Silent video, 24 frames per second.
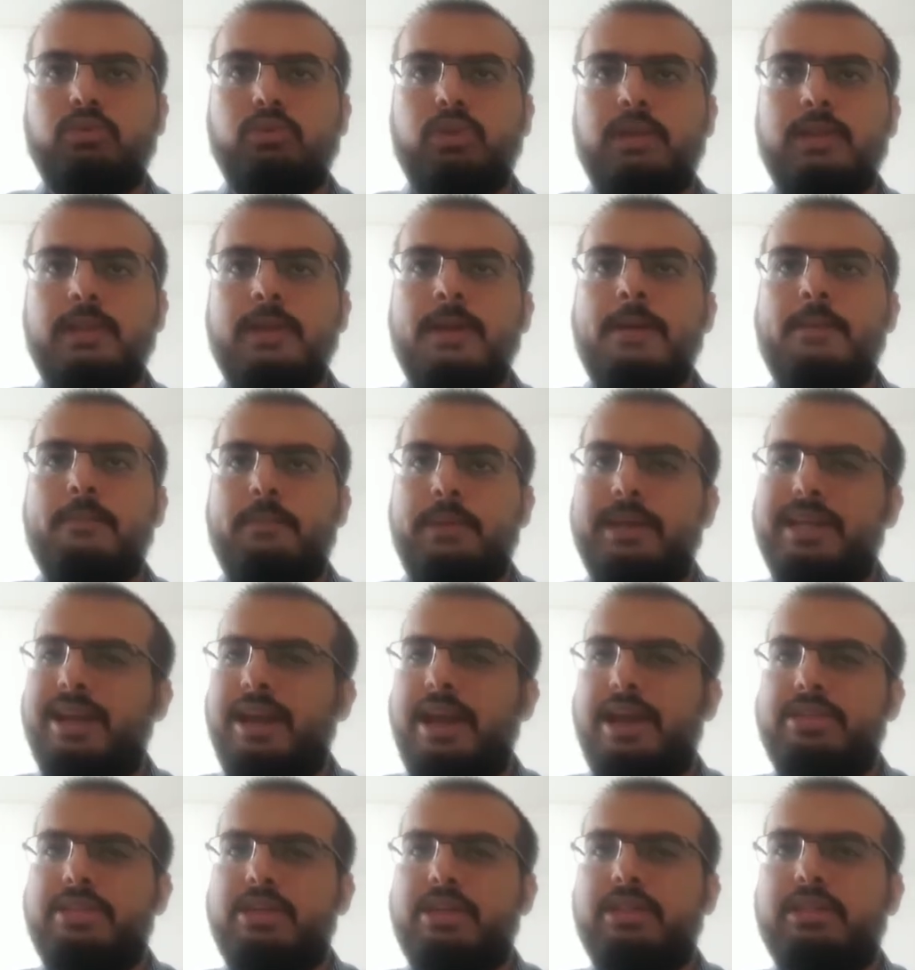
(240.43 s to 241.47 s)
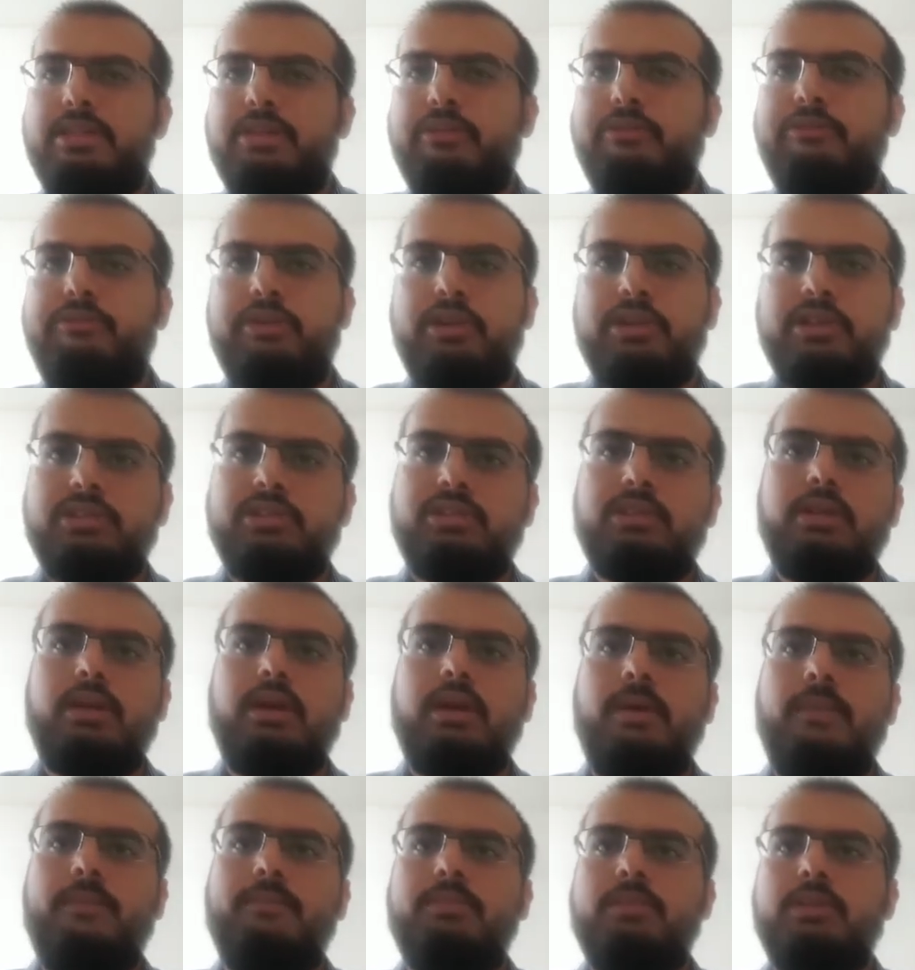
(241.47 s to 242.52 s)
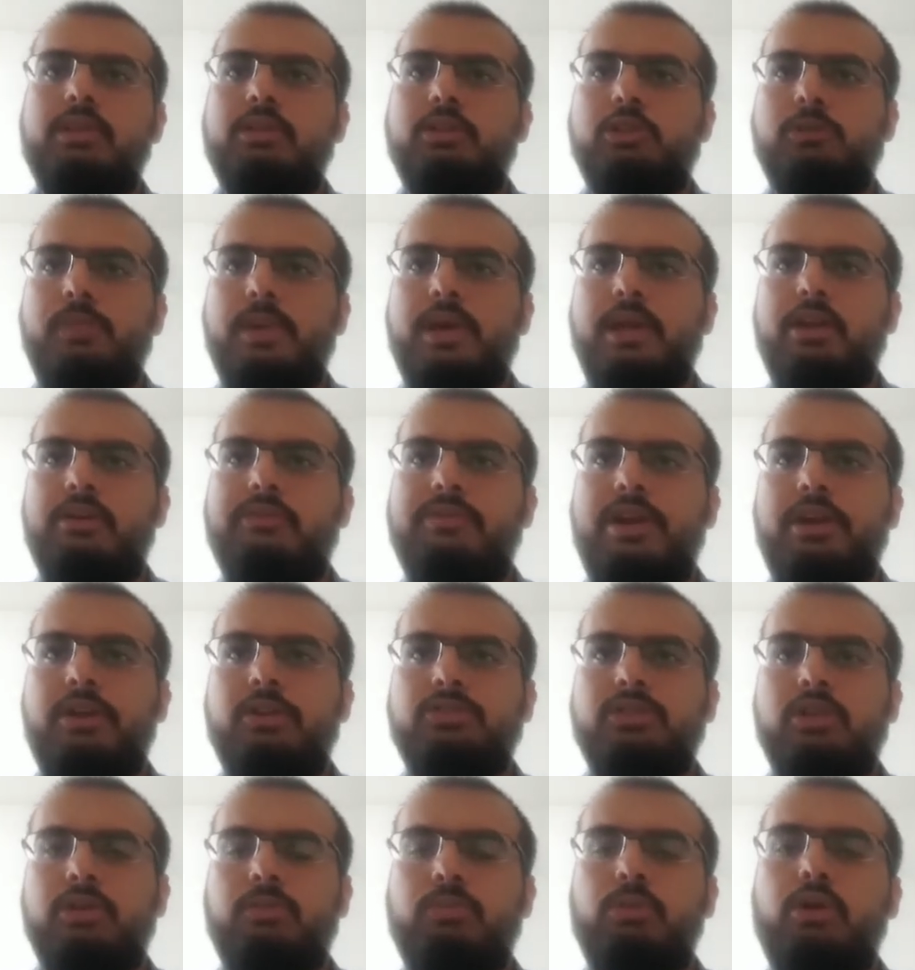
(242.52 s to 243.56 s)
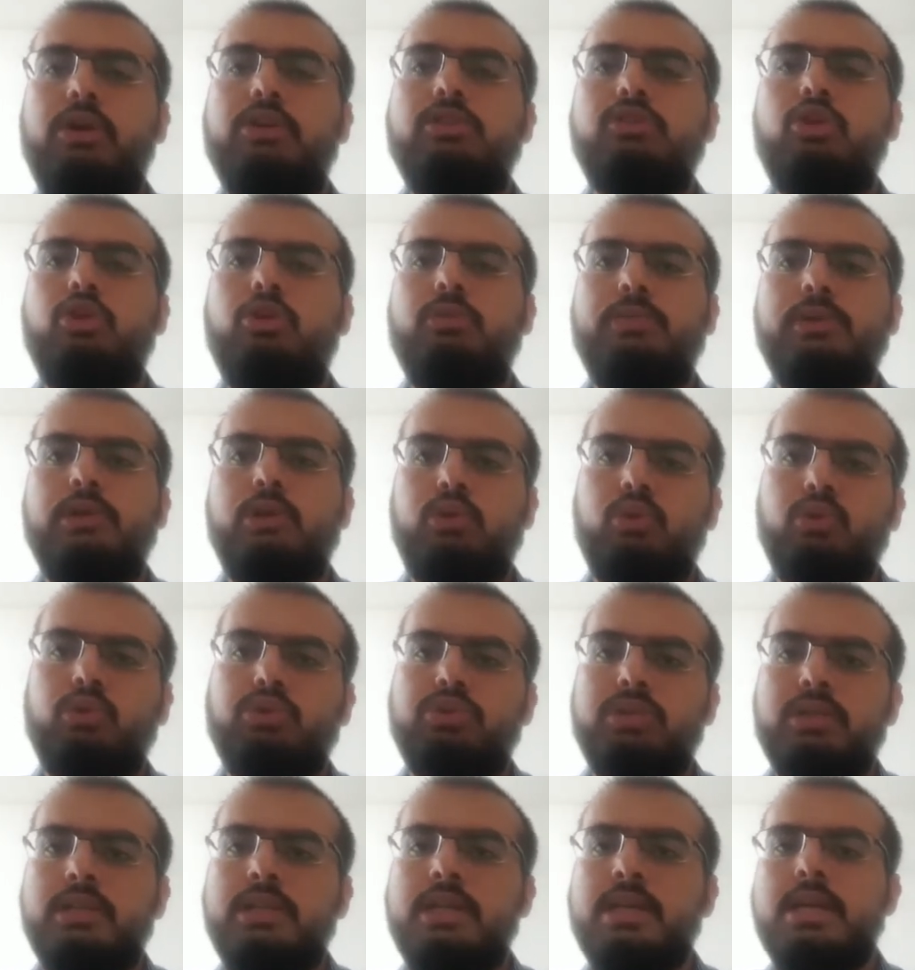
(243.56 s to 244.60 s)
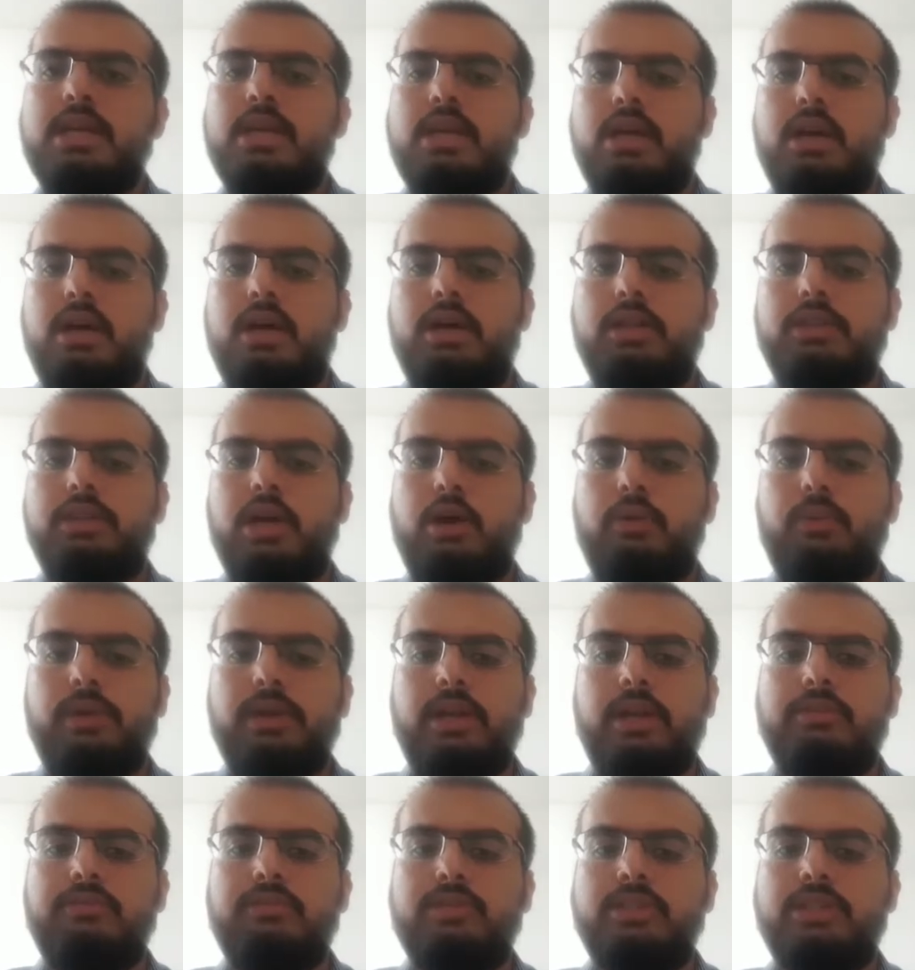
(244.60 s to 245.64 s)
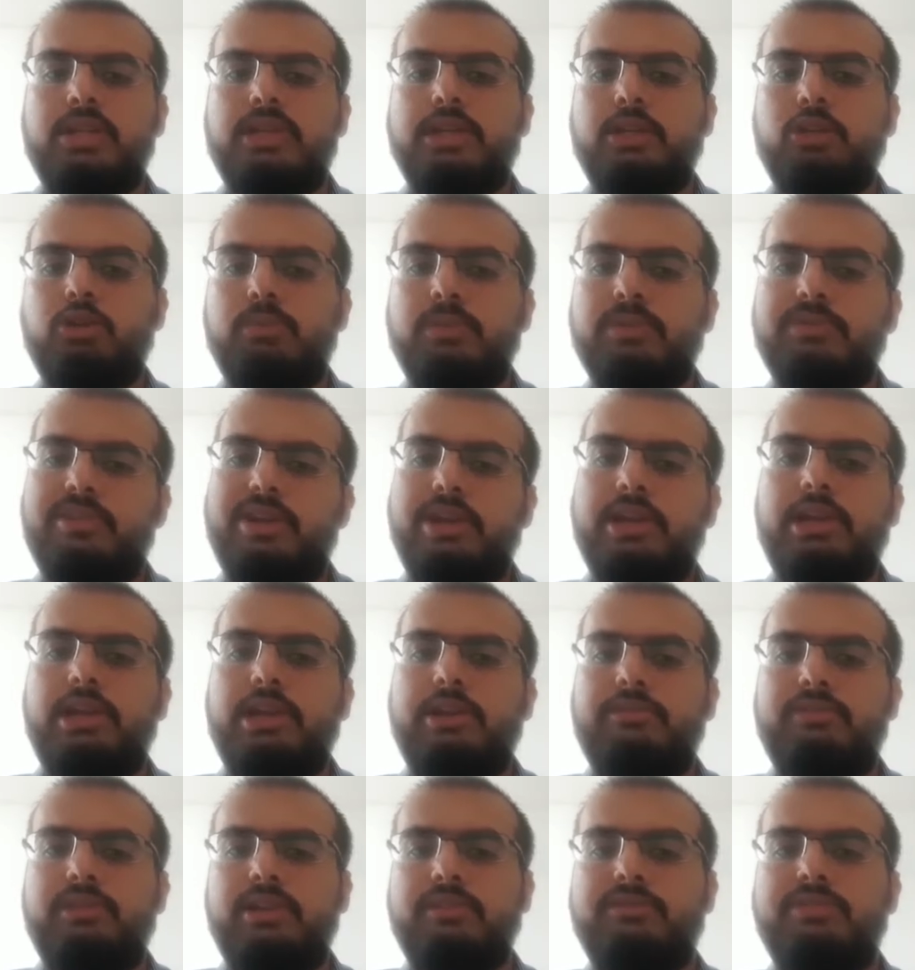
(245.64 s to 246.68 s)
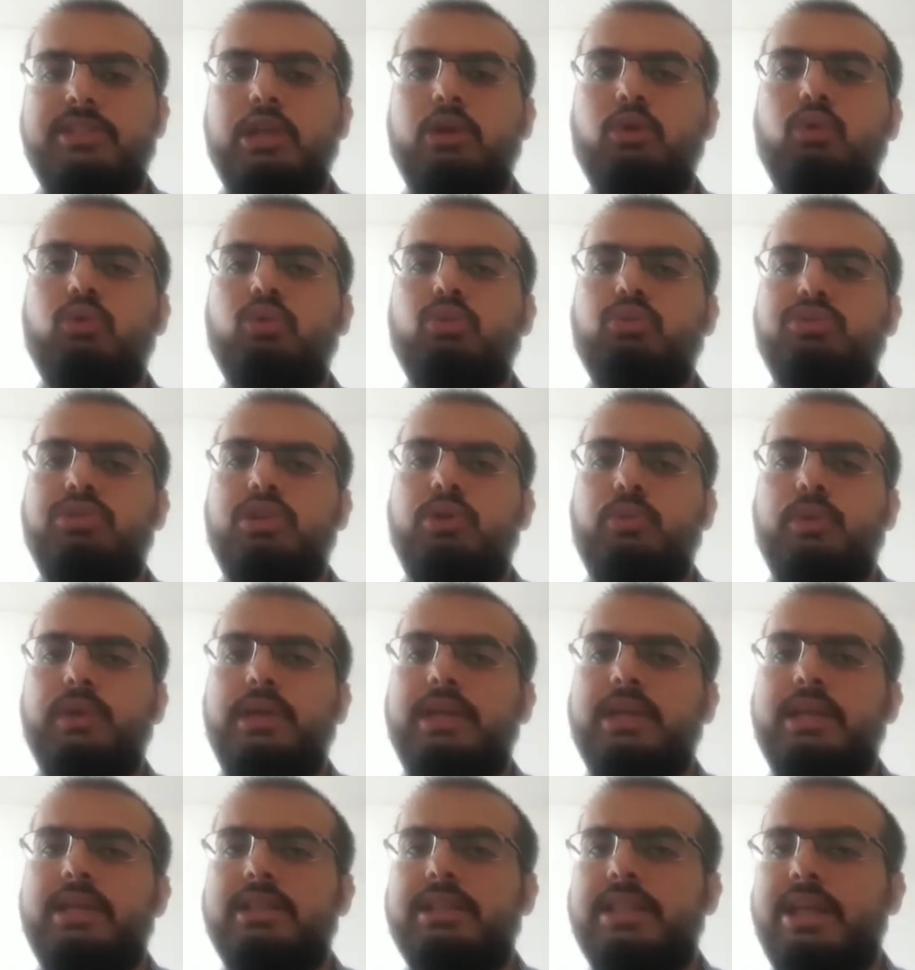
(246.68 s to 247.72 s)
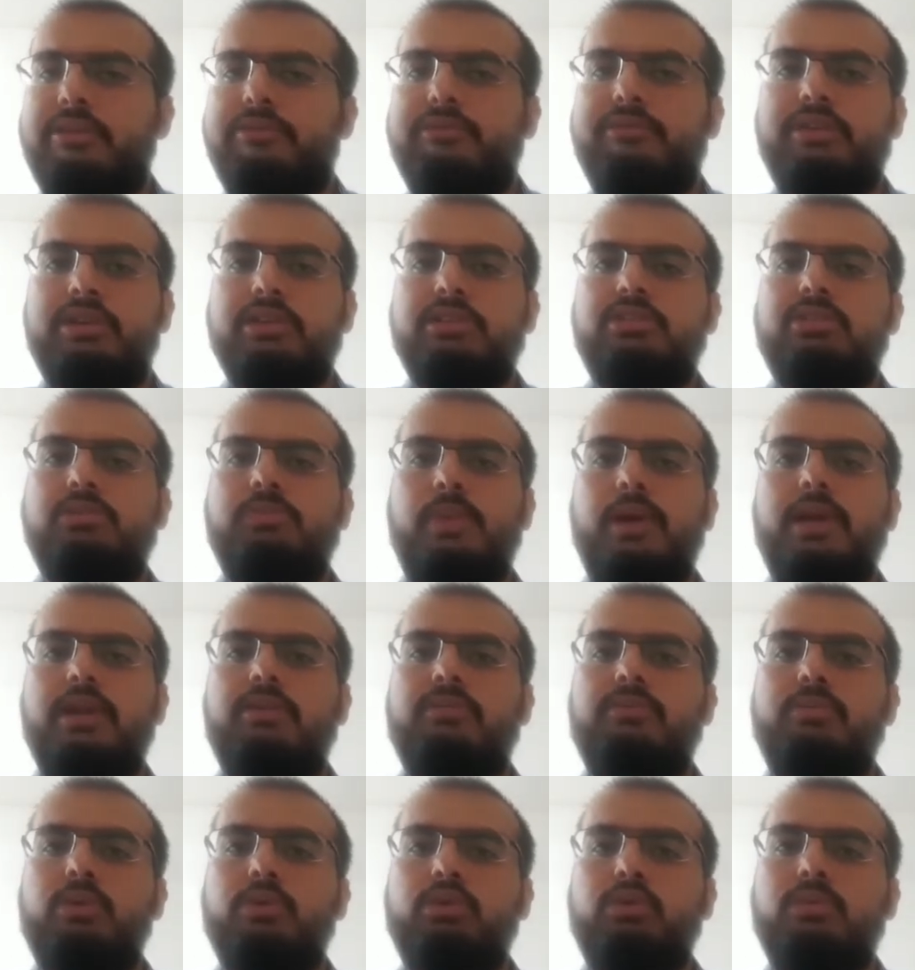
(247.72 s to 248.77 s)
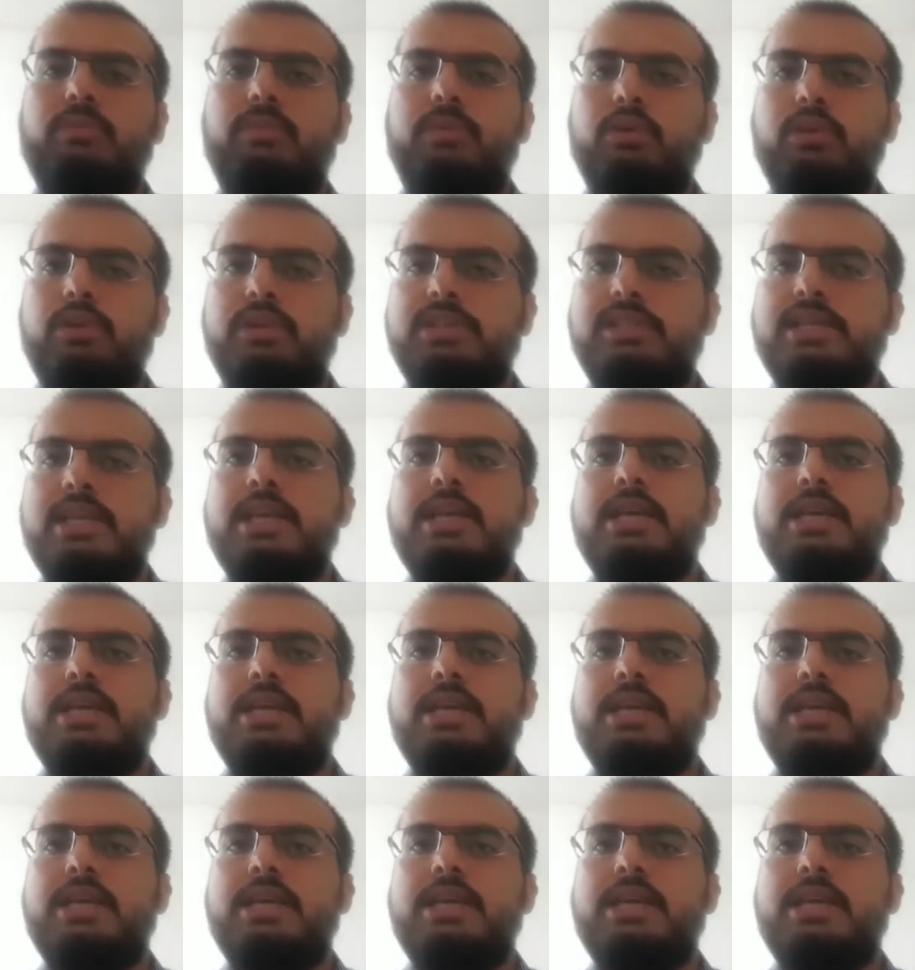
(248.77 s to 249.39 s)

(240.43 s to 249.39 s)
as well. But yeah, I think the first spell of Anderson and Broad is going to be crucial. Dhawan and Vijay need to be very careful. If they don't lose their wicket in that first spell of both the bowlers,